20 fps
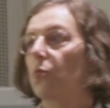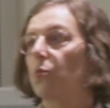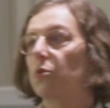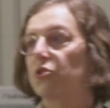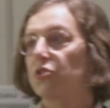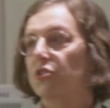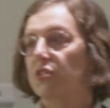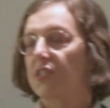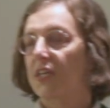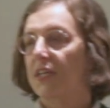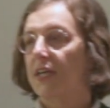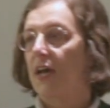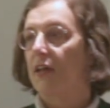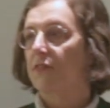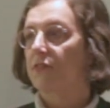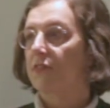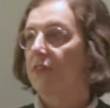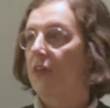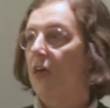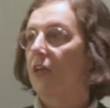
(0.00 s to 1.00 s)
We just
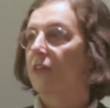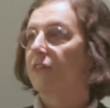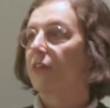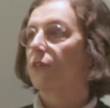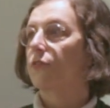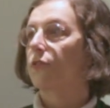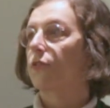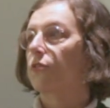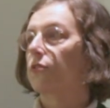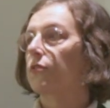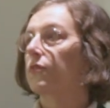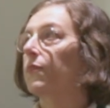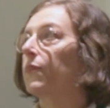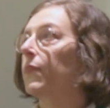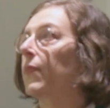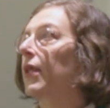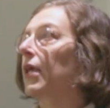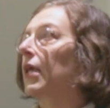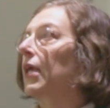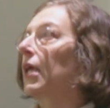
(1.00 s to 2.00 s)
decant the ethanol
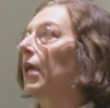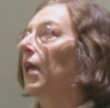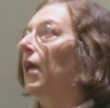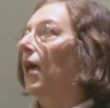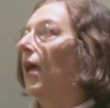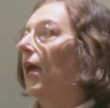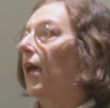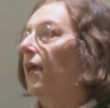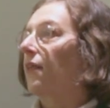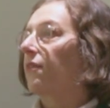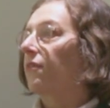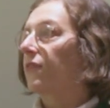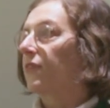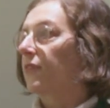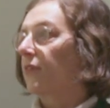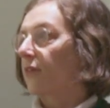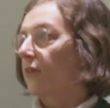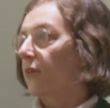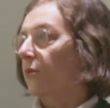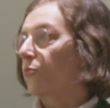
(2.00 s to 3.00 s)
and
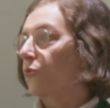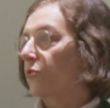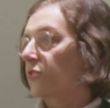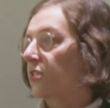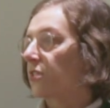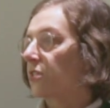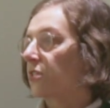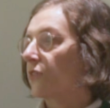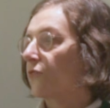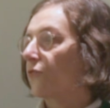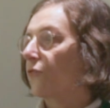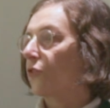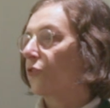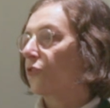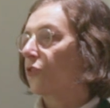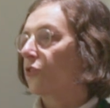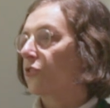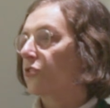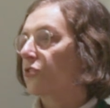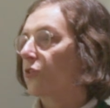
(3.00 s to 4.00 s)
process it
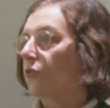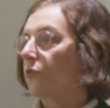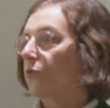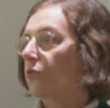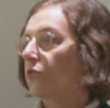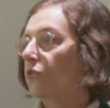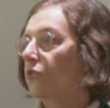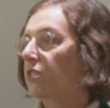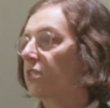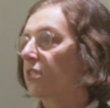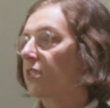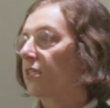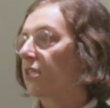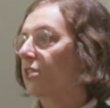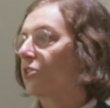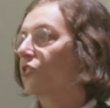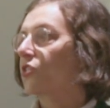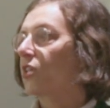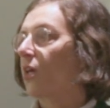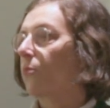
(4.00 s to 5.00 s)
further. So you see,
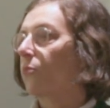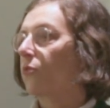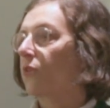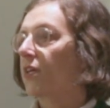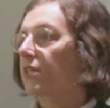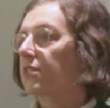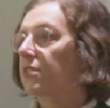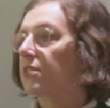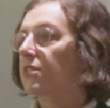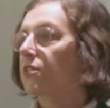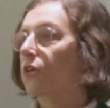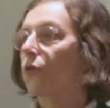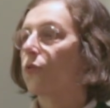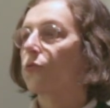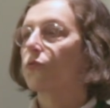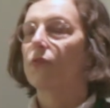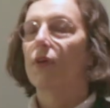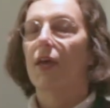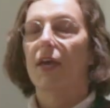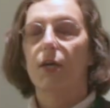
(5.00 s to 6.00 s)
each sample has its
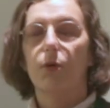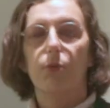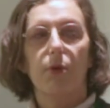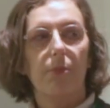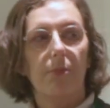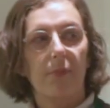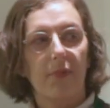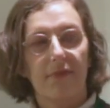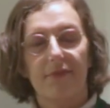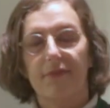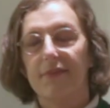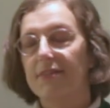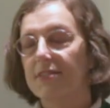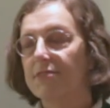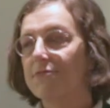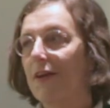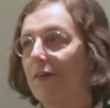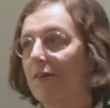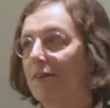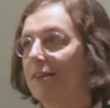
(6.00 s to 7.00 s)
own equipment.
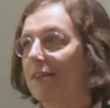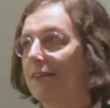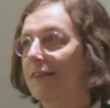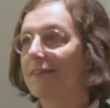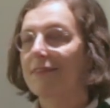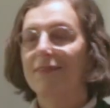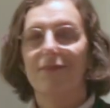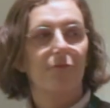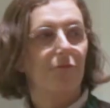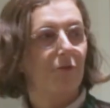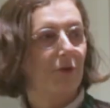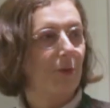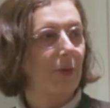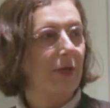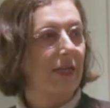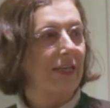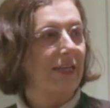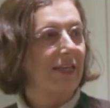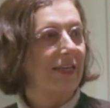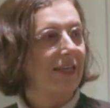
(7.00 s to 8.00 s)
It's very neat. We
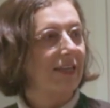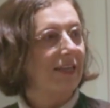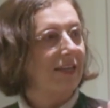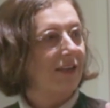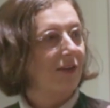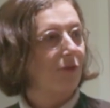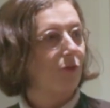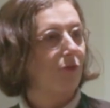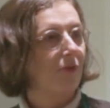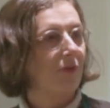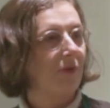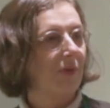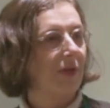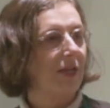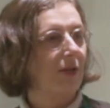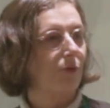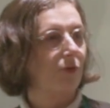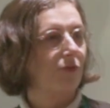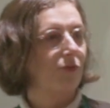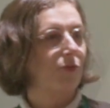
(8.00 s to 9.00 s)

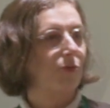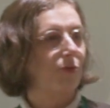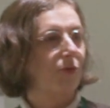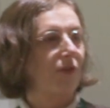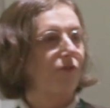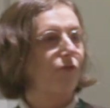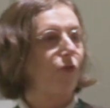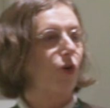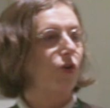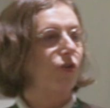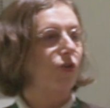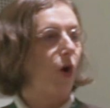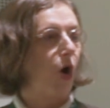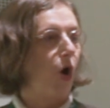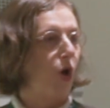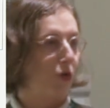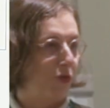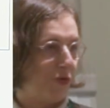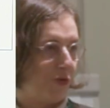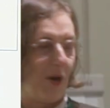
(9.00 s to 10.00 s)
really want to avoid all